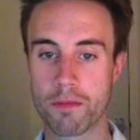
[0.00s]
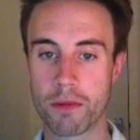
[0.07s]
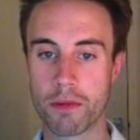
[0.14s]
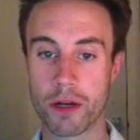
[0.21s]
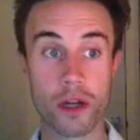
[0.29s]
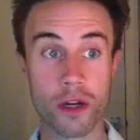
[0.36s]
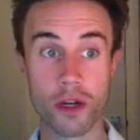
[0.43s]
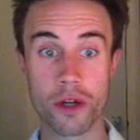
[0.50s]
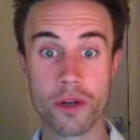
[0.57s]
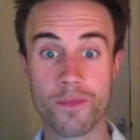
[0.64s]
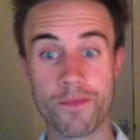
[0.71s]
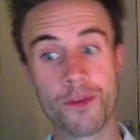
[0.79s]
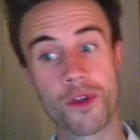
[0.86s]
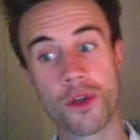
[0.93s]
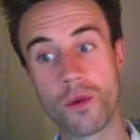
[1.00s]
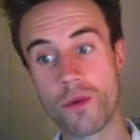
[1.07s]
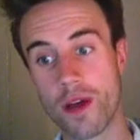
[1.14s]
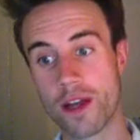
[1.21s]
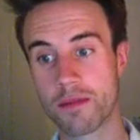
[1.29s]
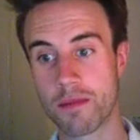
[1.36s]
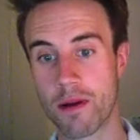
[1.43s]
blur to
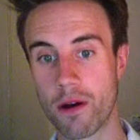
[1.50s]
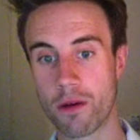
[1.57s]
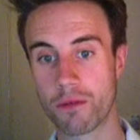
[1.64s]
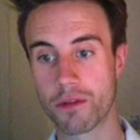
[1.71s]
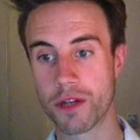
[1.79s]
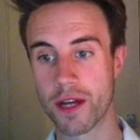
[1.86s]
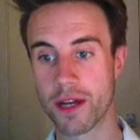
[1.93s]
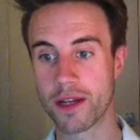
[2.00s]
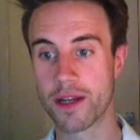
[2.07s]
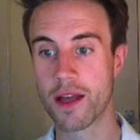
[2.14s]
that smart object,